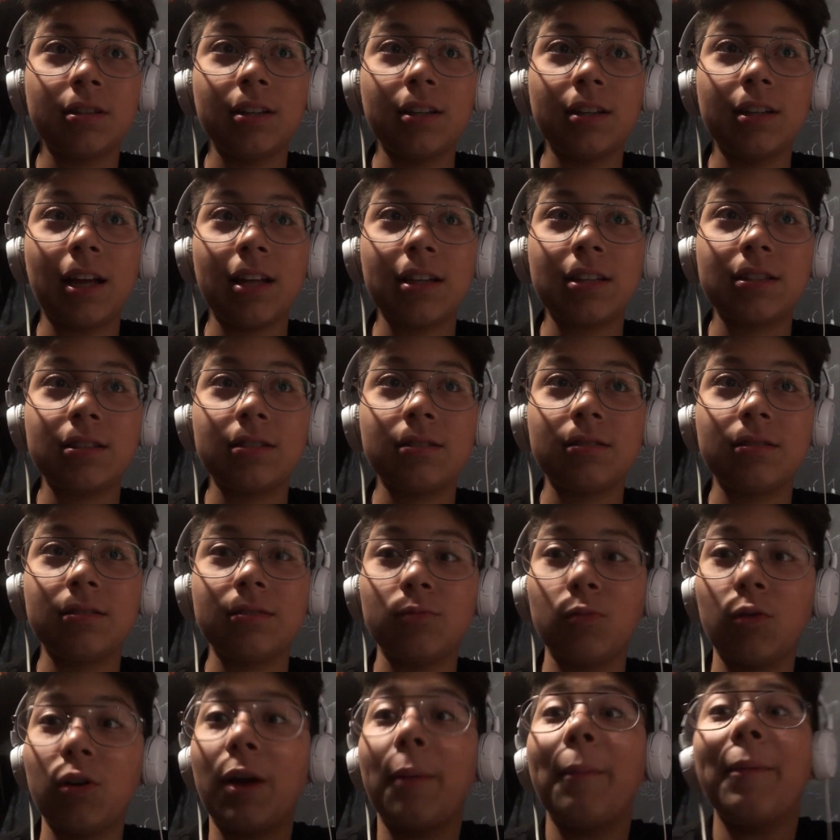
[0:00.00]
that's
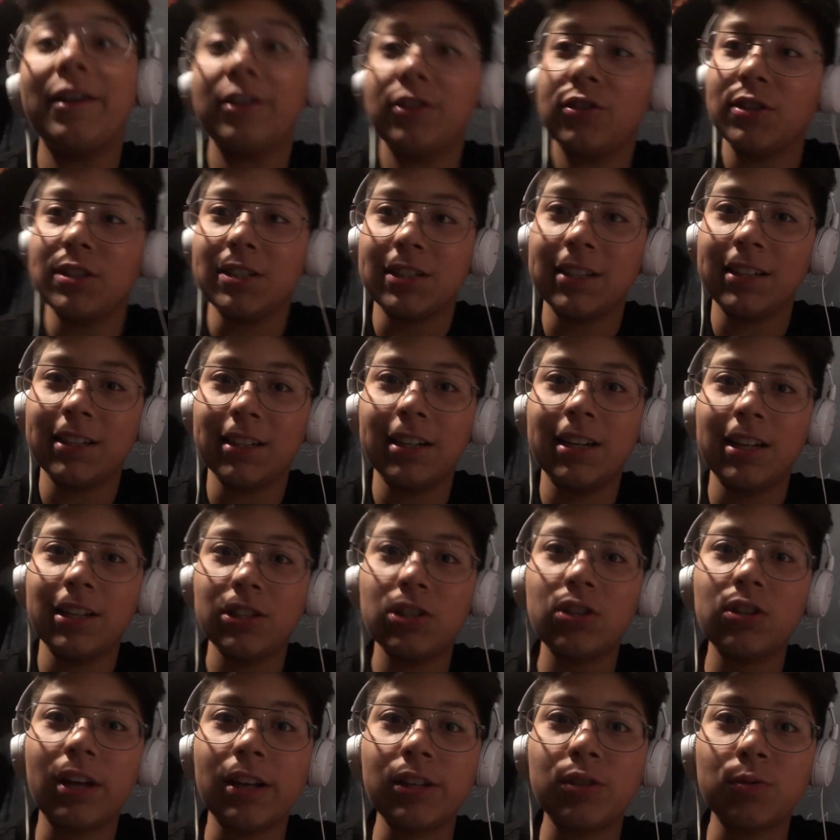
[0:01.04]
what I'm interested in,
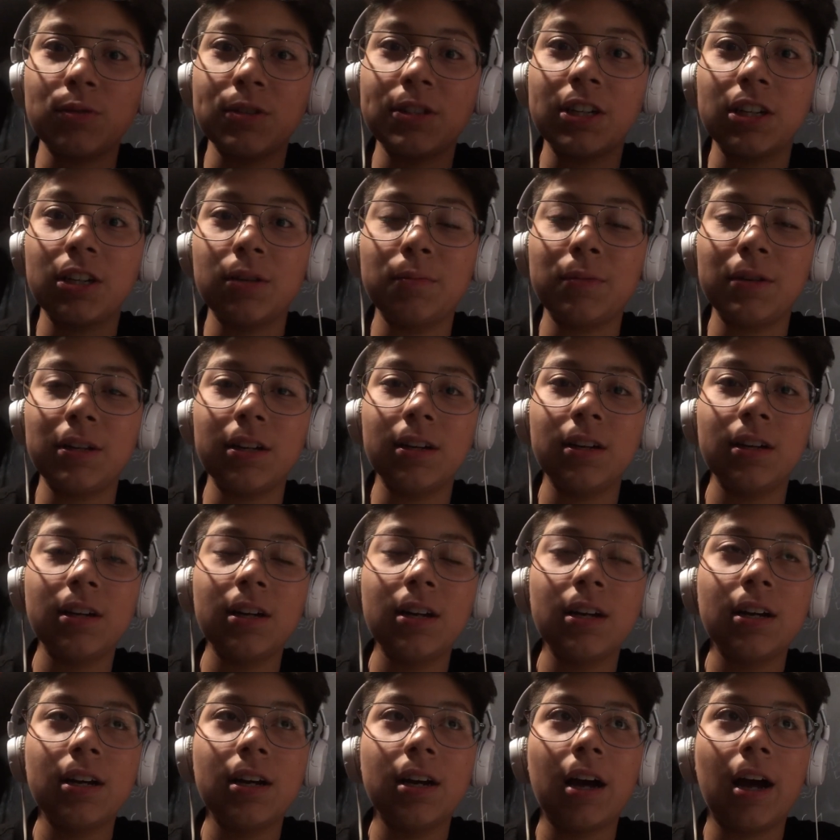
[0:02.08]
and so that's what's gonna be
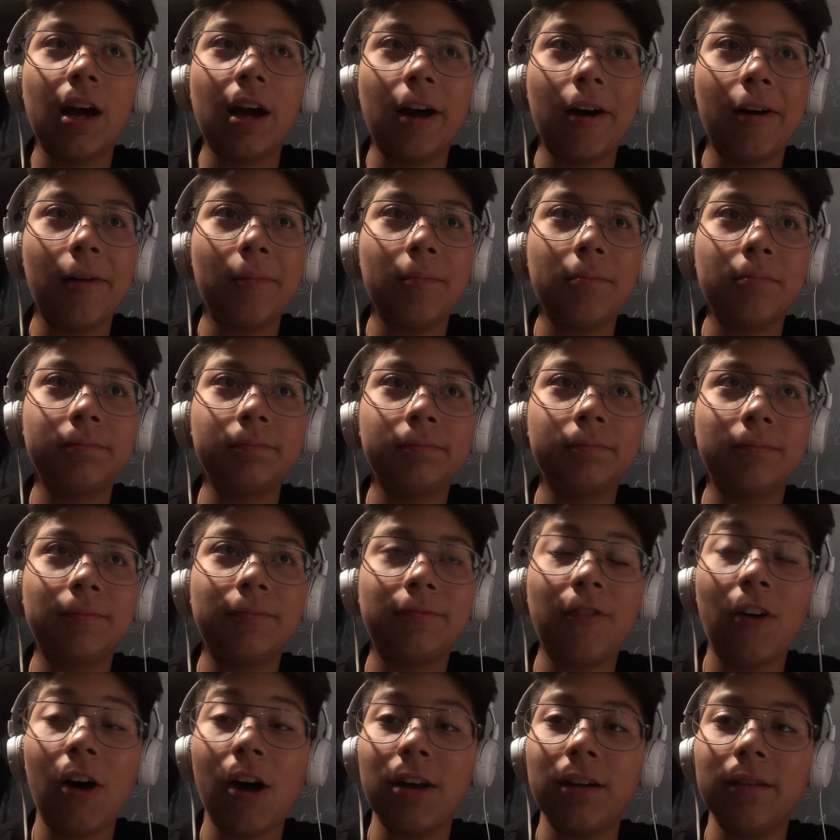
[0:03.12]

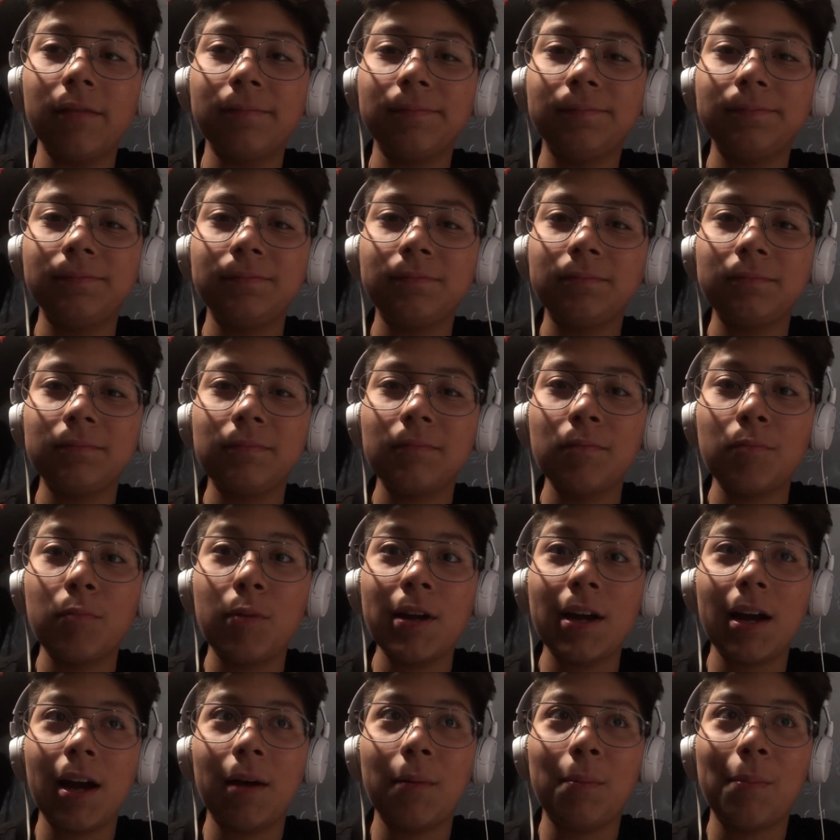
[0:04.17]
fun.
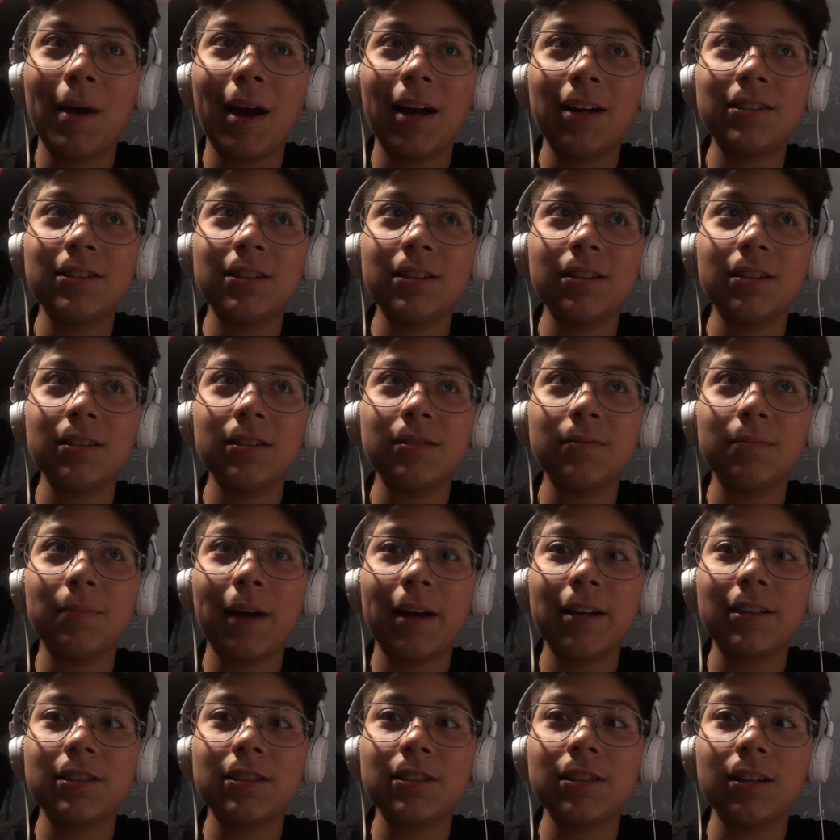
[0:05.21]
But yeah, back to
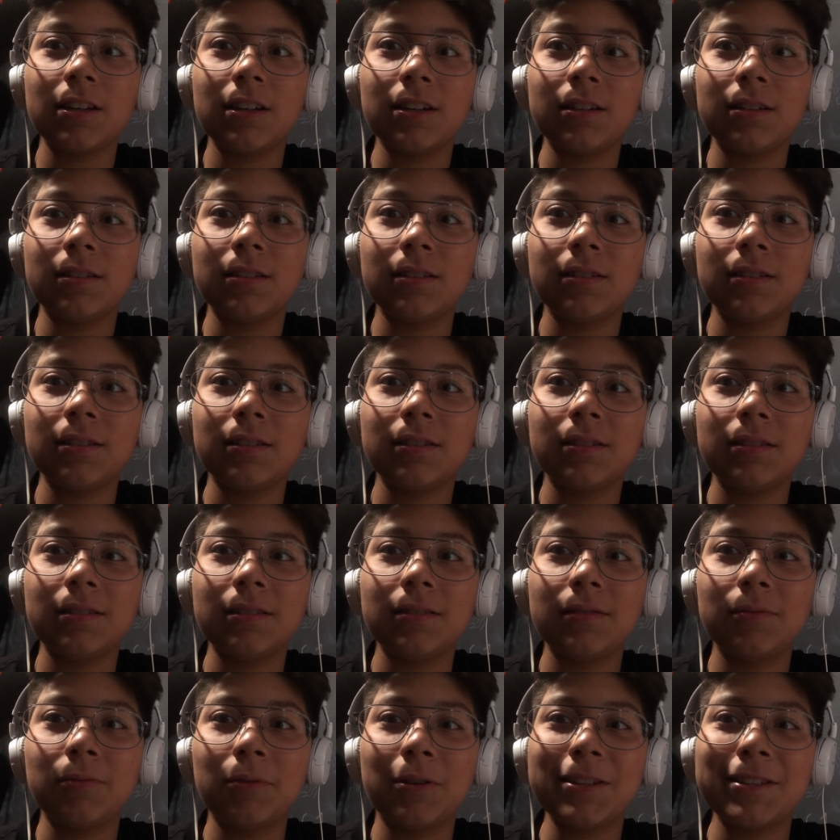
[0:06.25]

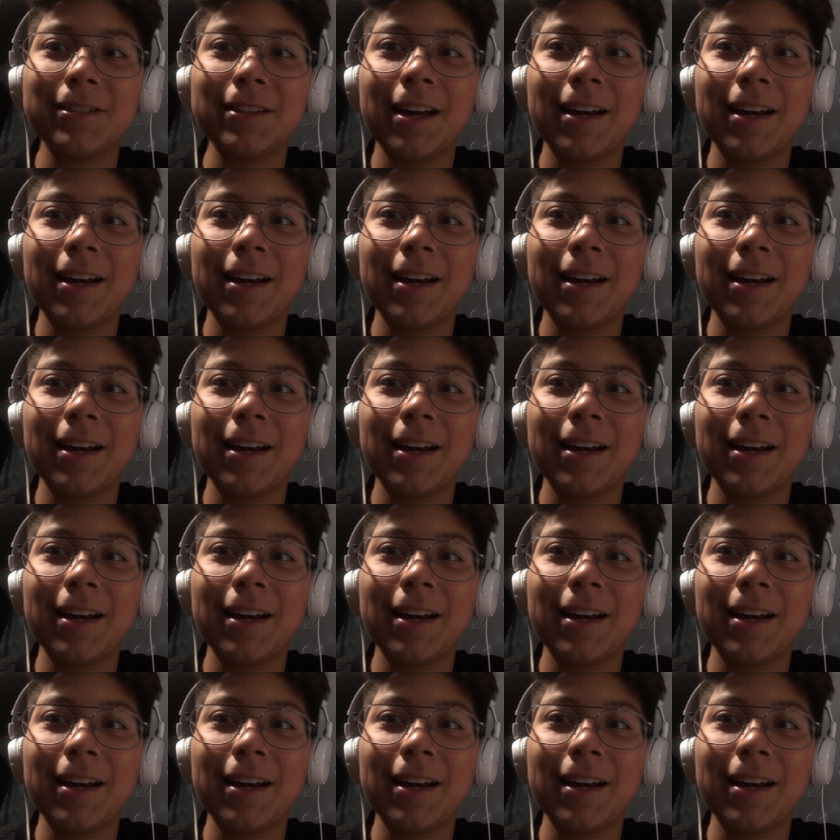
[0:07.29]
what's